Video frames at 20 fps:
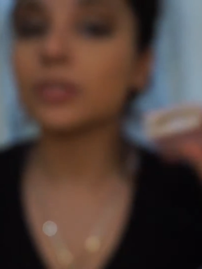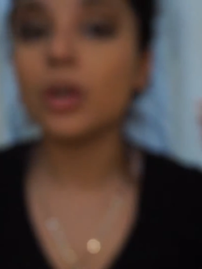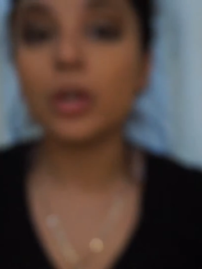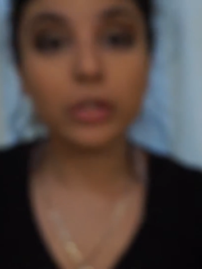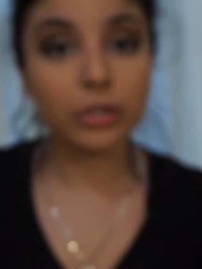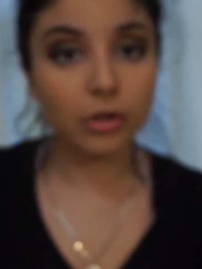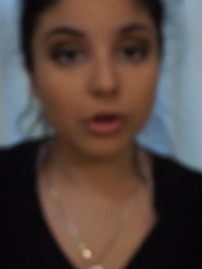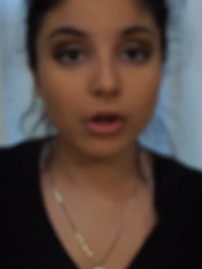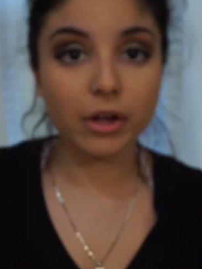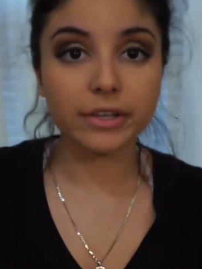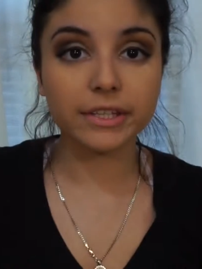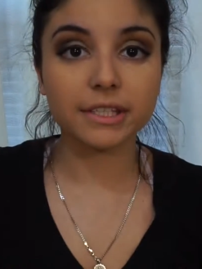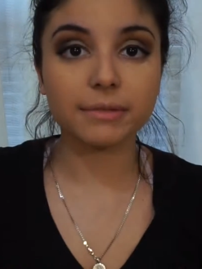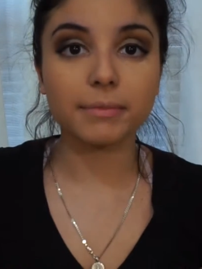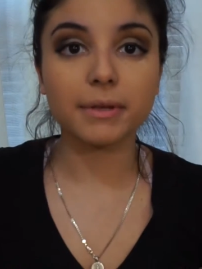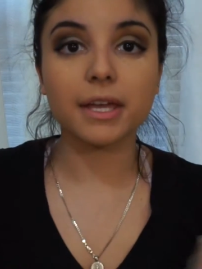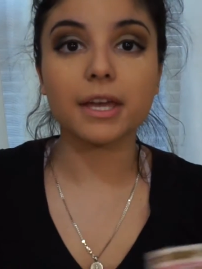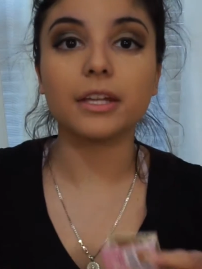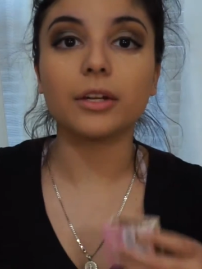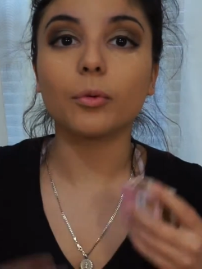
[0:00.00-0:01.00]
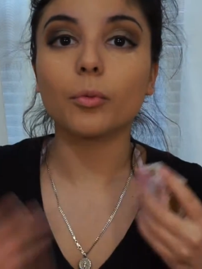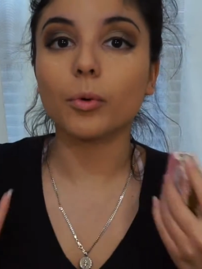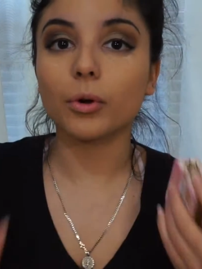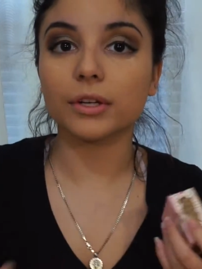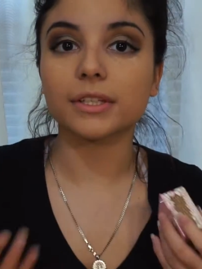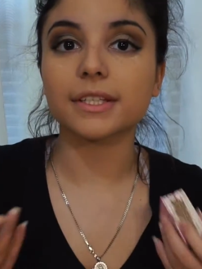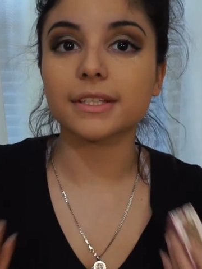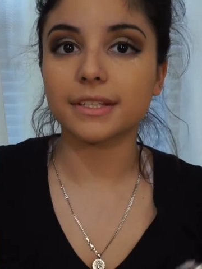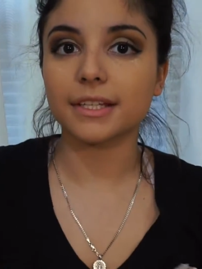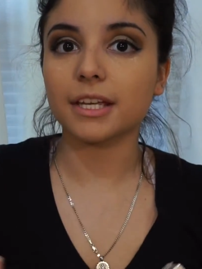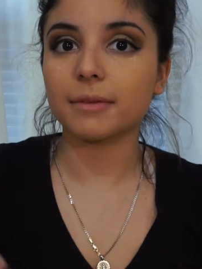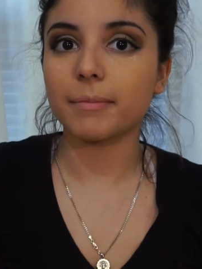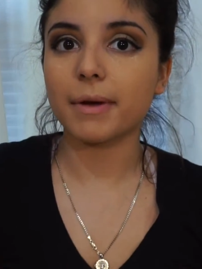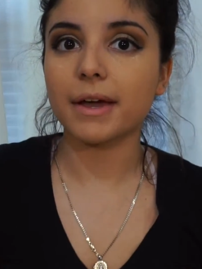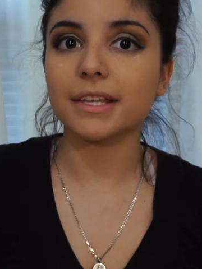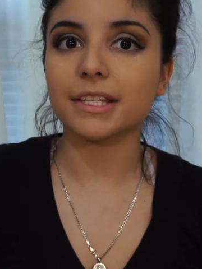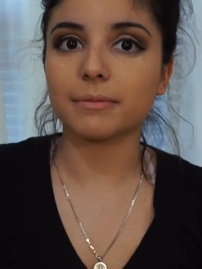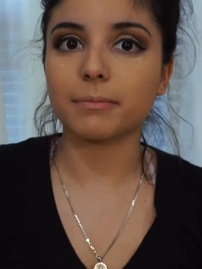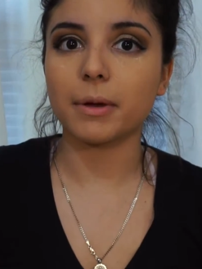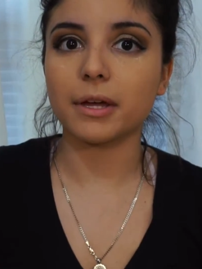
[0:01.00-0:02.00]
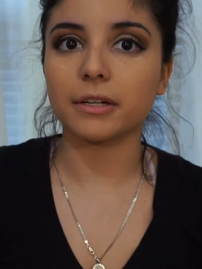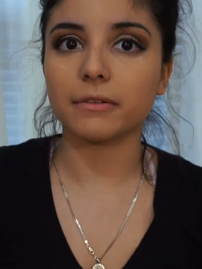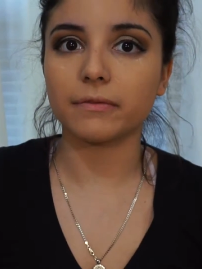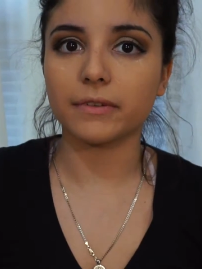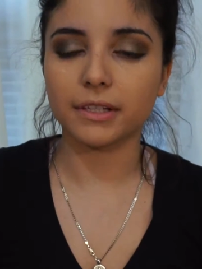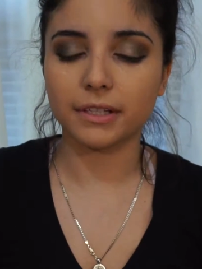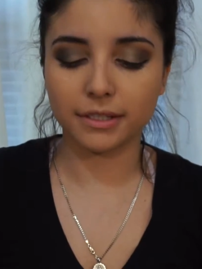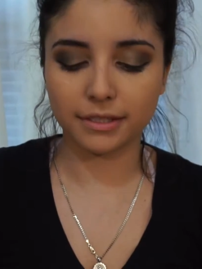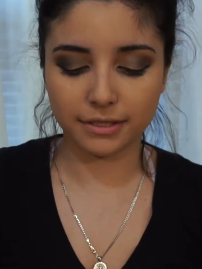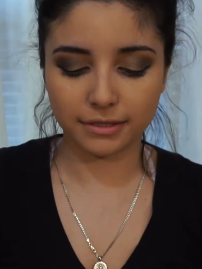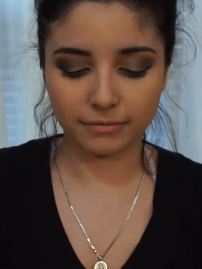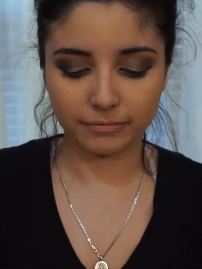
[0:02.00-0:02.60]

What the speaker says: all it costs me, and it works the same as Benefits.